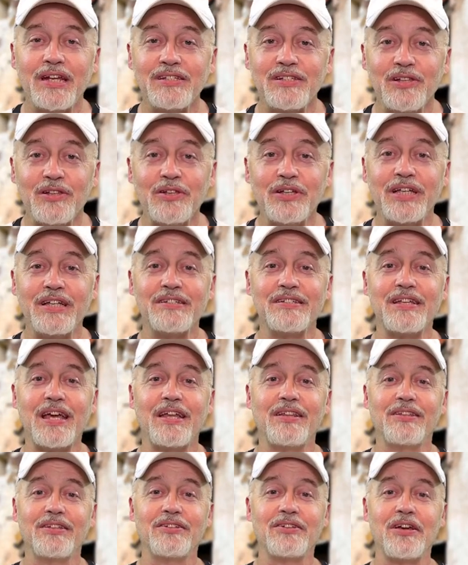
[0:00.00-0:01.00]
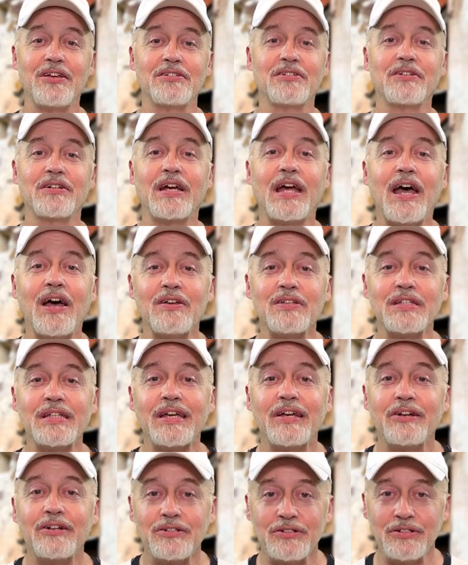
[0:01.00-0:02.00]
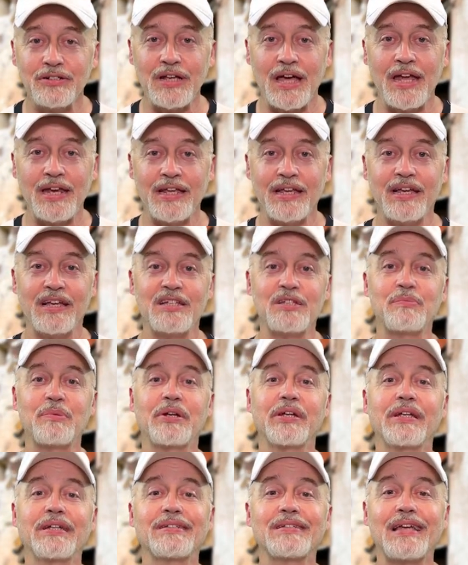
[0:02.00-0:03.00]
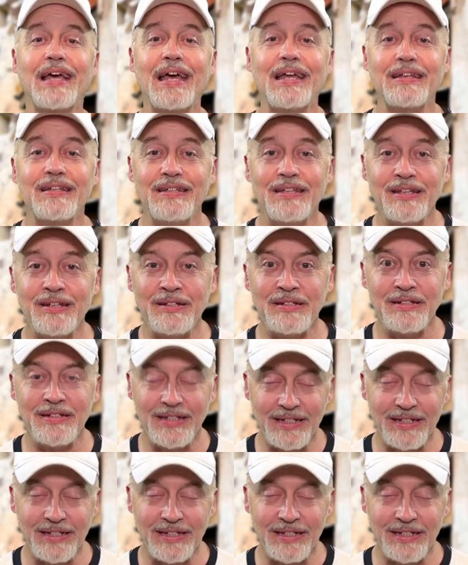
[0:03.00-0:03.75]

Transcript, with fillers: is a look inside the Tusker House character dining experience at D-